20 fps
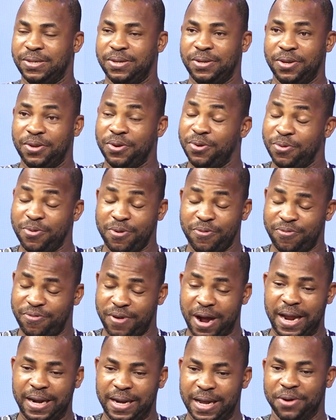you will
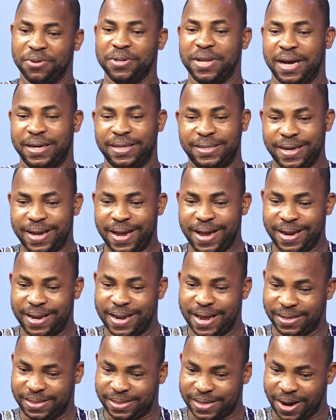find out that
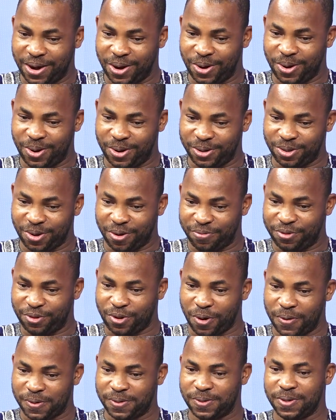there's a lot of
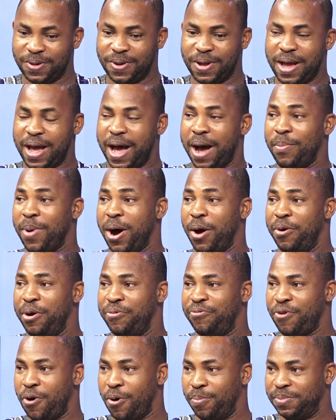talks about
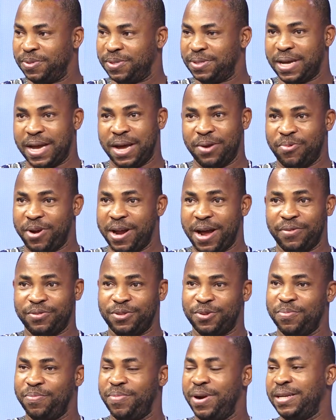reforms, and we have to
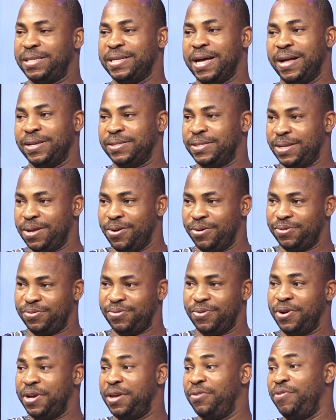brace ourselves
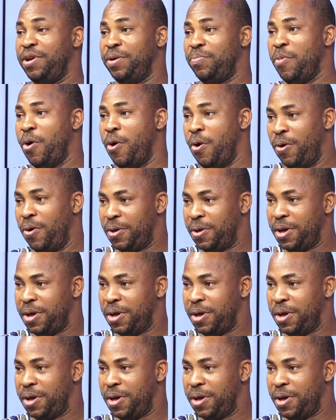for even more.